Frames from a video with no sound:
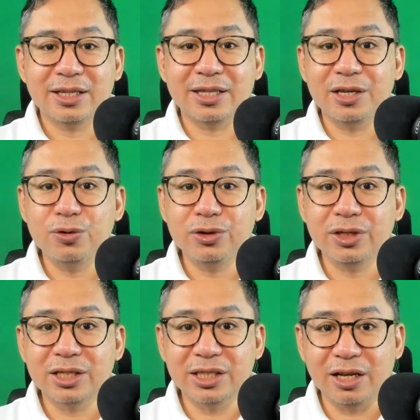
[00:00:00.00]
that the
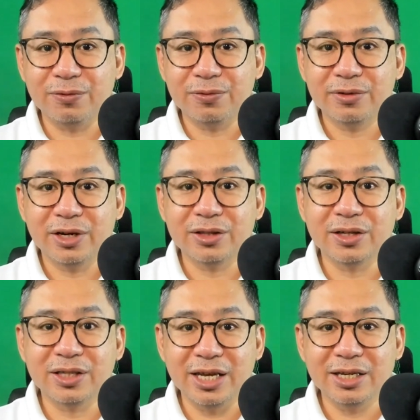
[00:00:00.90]
union itself
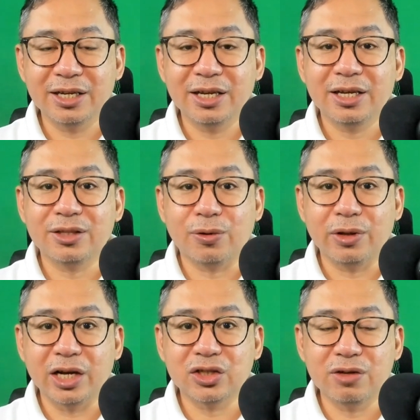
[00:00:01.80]
undertake the
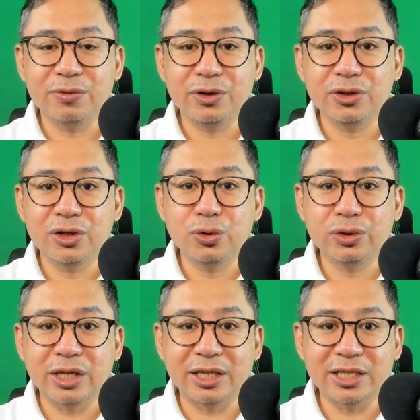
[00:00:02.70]
collection of union
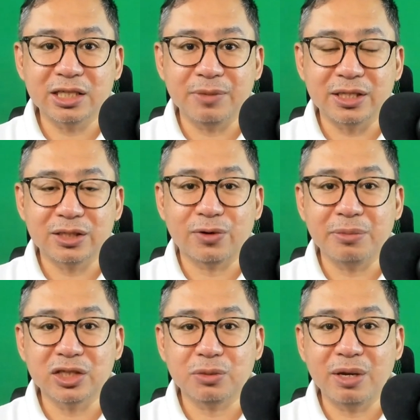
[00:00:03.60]
dues and assessments
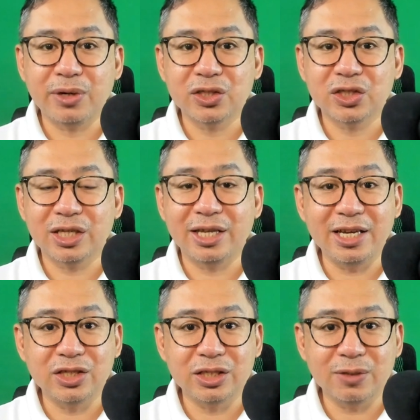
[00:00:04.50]
from its members
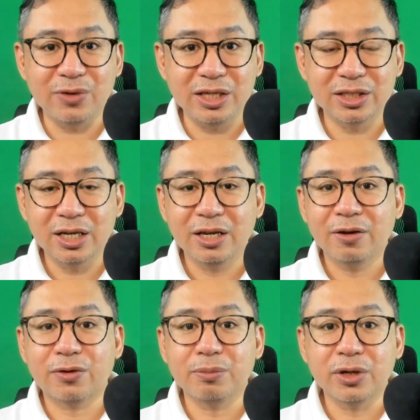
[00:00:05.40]
and agency fees
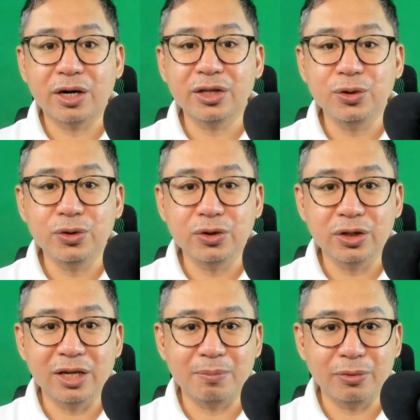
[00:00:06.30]
from
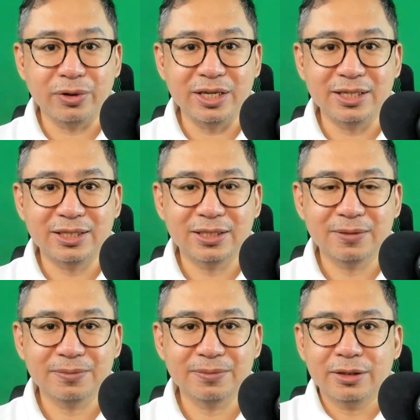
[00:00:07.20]
non-union
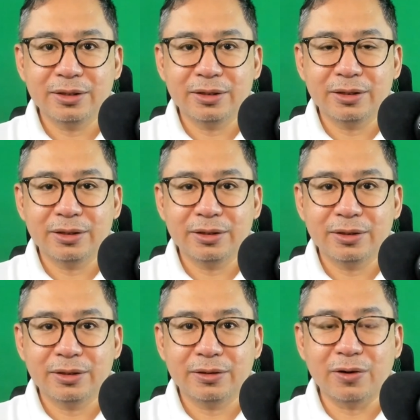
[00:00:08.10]
employees.
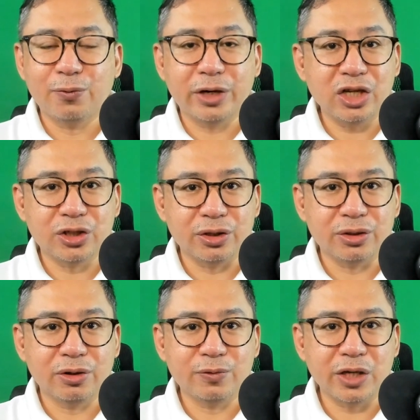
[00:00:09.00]

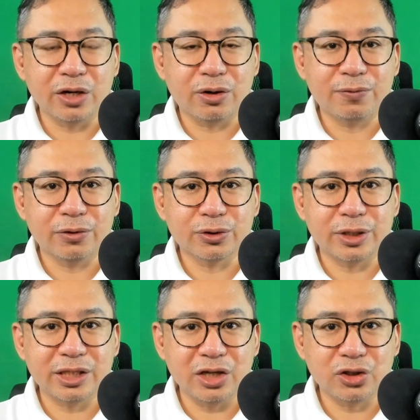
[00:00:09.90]
Revocation of check-off
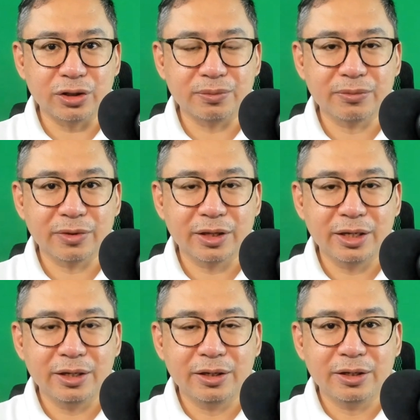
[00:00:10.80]
authorization.
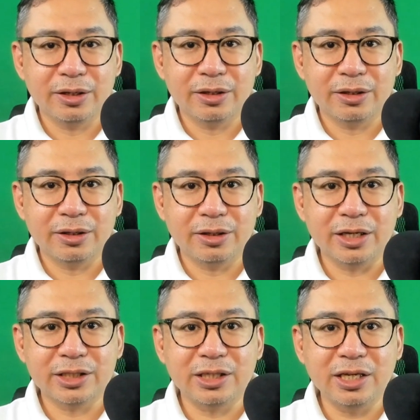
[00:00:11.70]

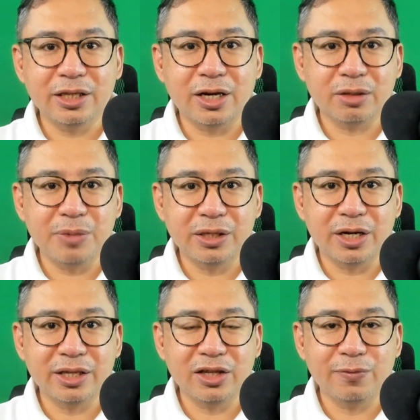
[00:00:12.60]
This need not be
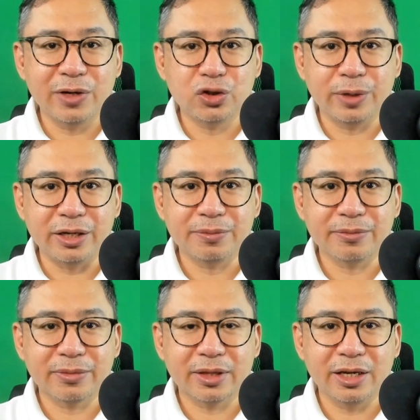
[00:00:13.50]
done individually.
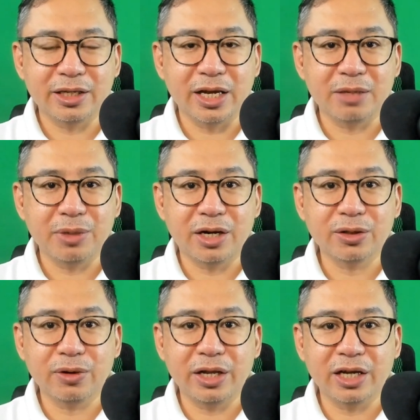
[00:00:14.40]
It can be done